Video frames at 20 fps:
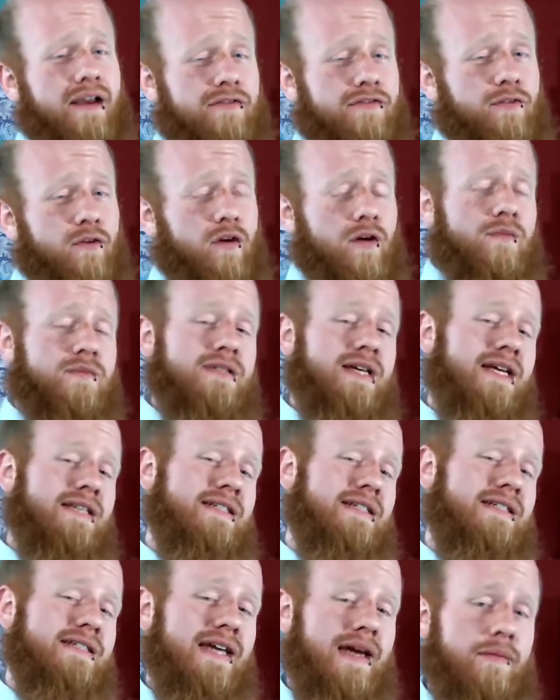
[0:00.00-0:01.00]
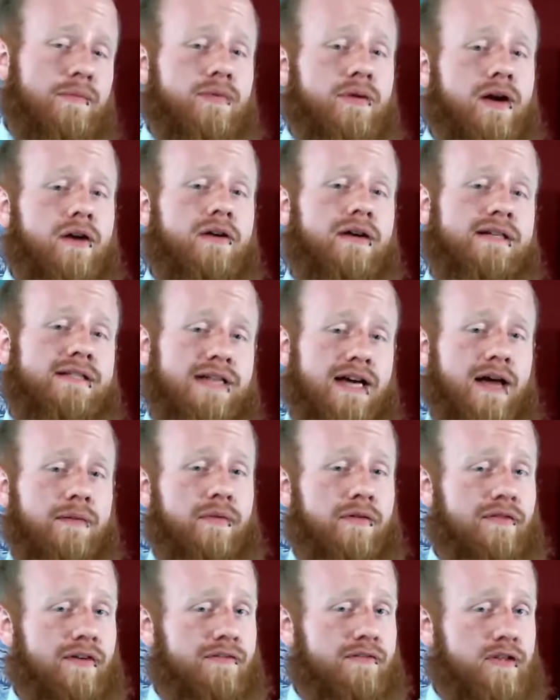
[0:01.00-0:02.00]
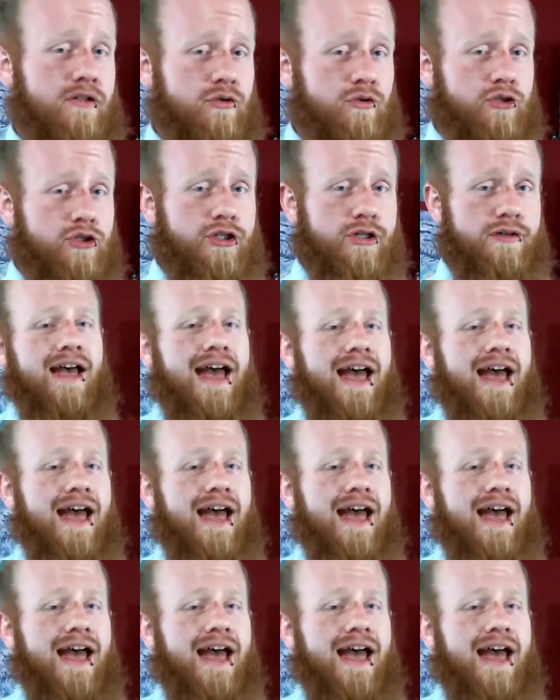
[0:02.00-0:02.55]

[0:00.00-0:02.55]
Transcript: forms as a temporary type of evolution.